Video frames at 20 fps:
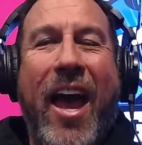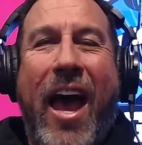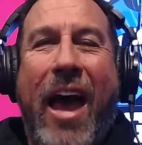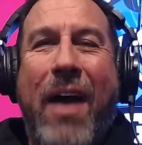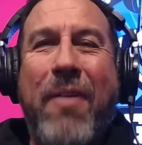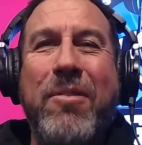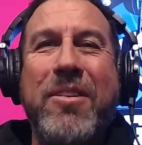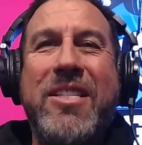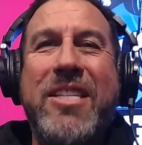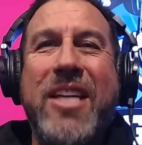
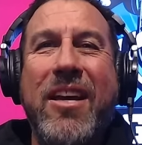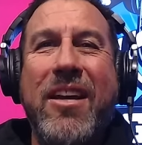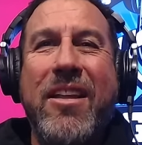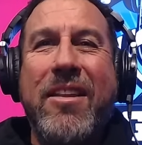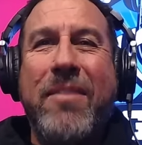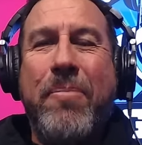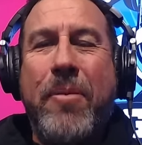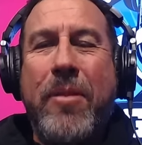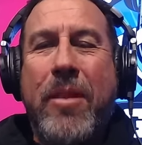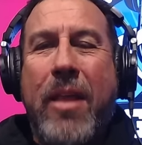I will tell
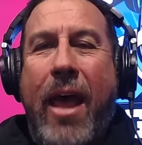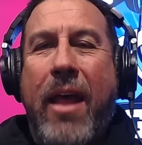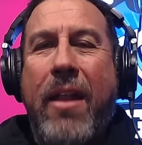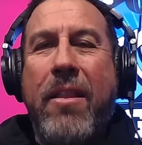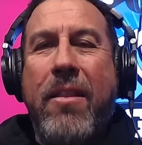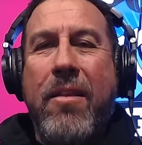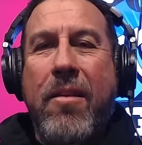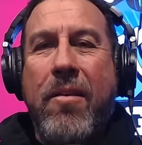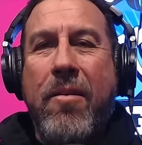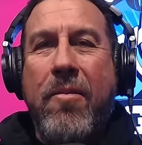you
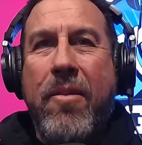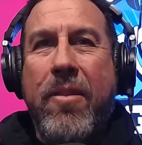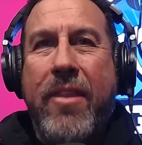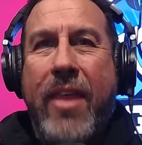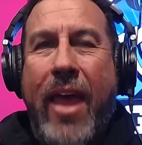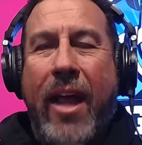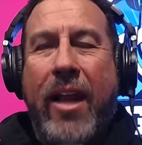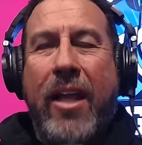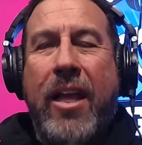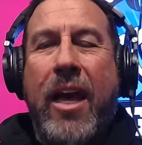that
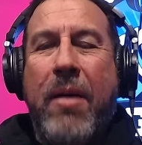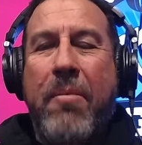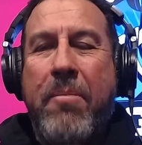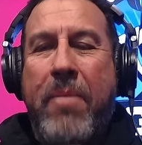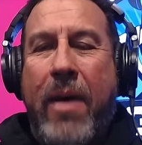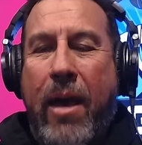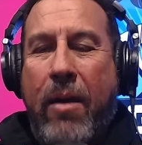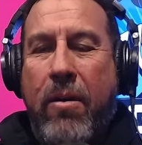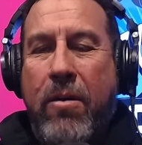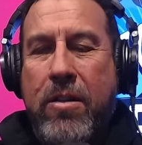that
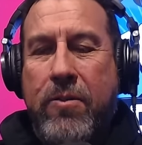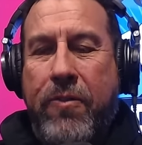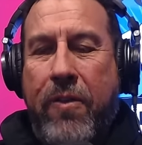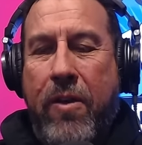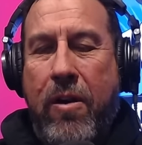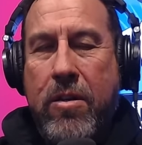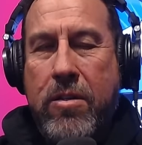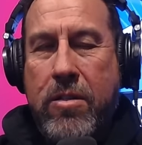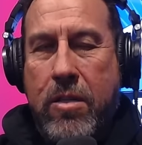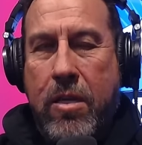comeback as
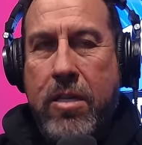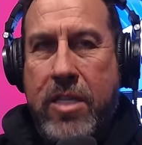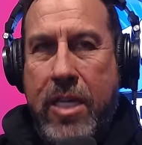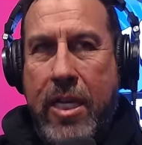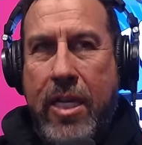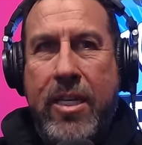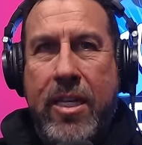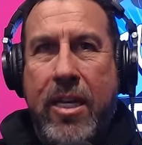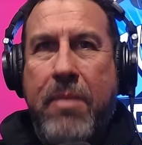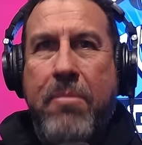far as because
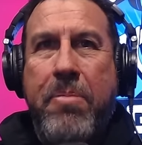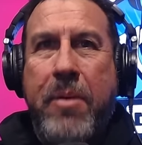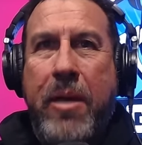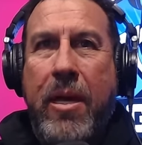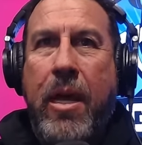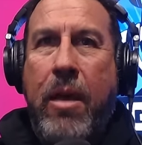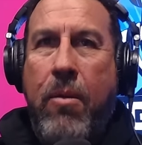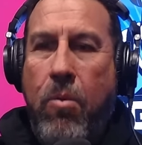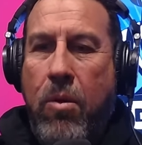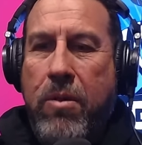he did
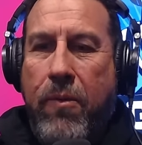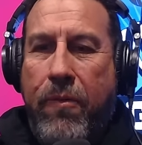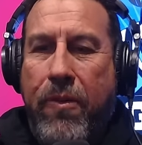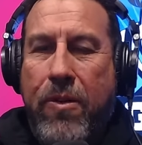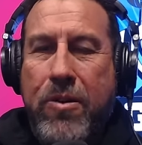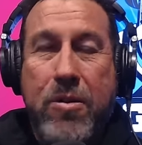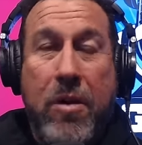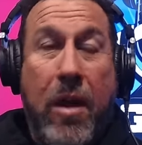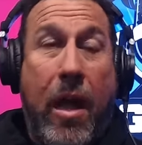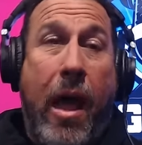beat he won the
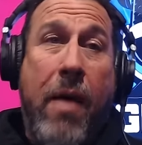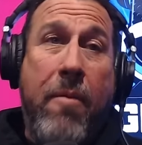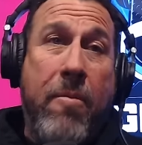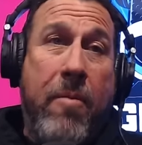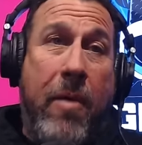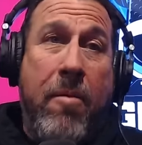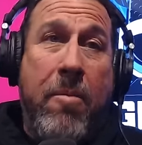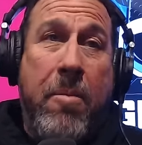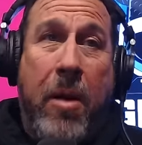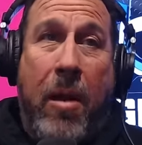first round. I, I
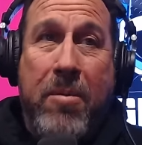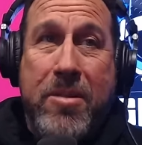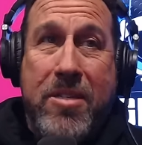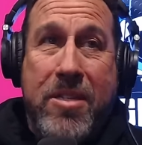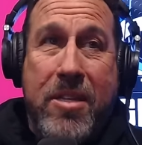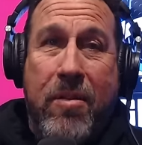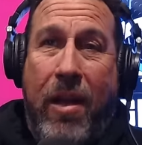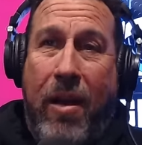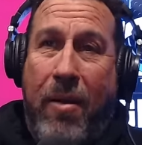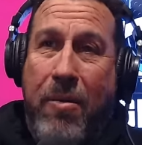remember I
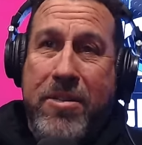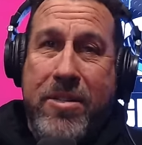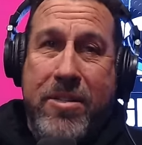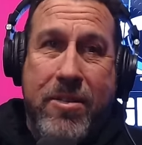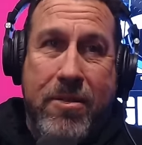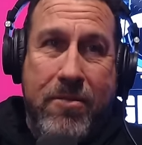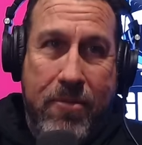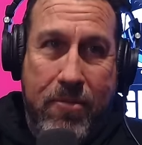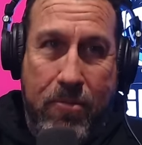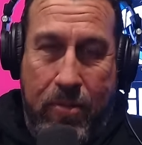was sitting I
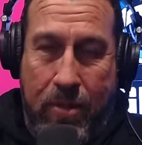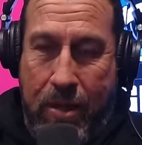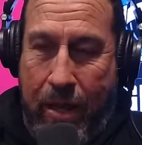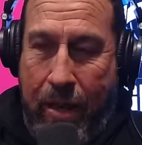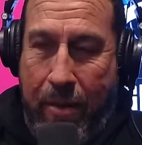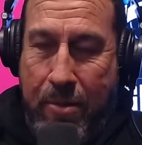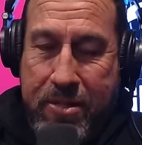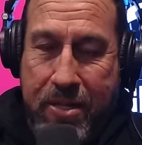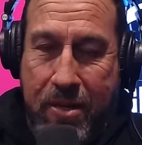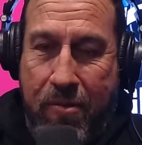was
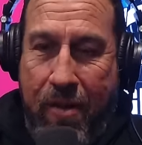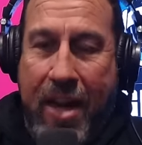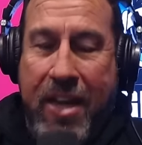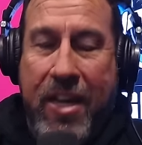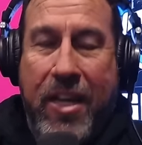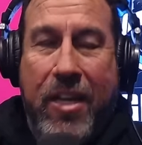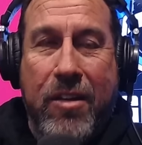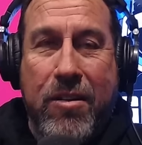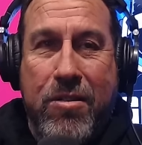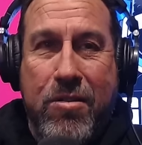I was in
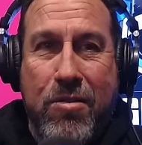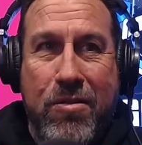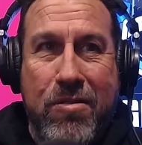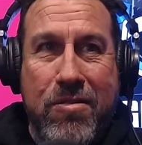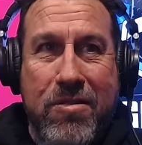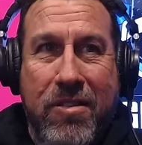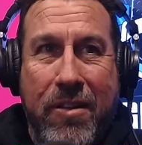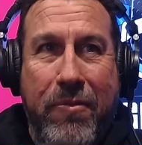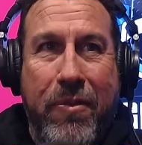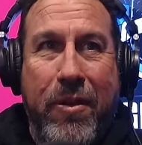Randy
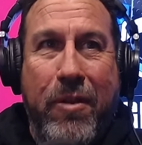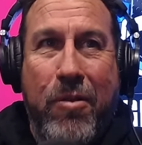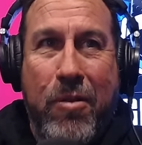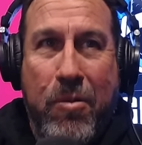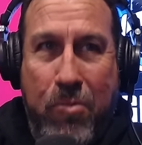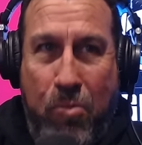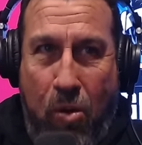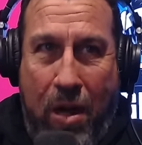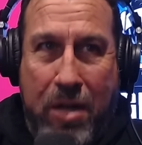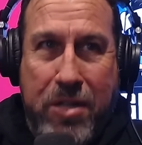Couture's living
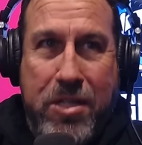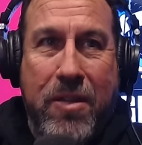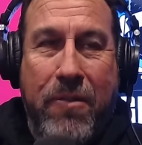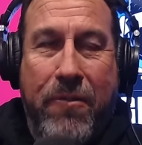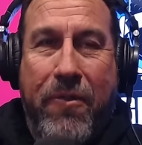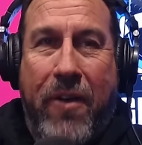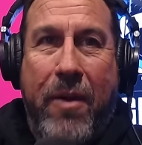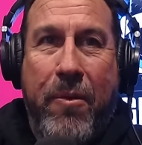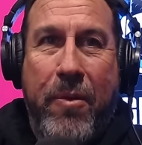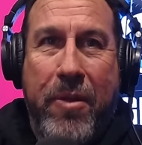room watching
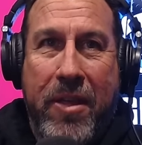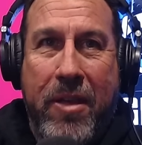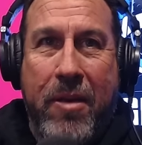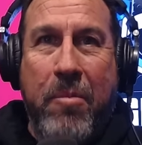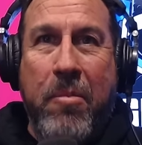the fight with